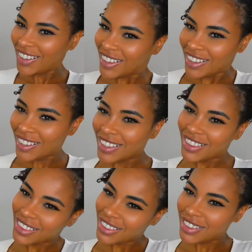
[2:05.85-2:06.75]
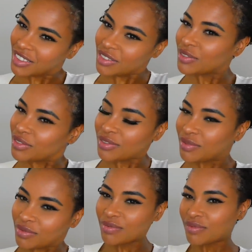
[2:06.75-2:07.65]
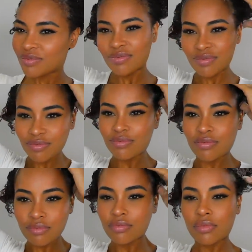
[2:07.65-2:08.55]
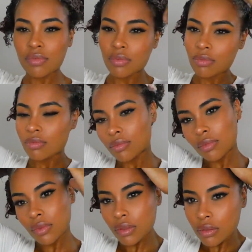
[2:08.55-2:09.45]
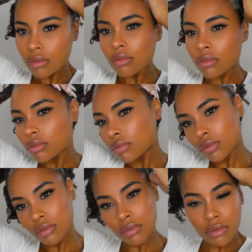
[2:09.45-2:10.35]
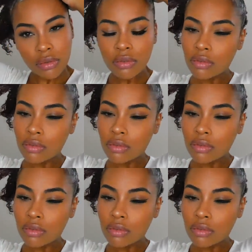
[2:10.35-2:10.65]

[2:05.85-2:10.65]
Now that we have a clean canvas to work on, let's add some moisture back in.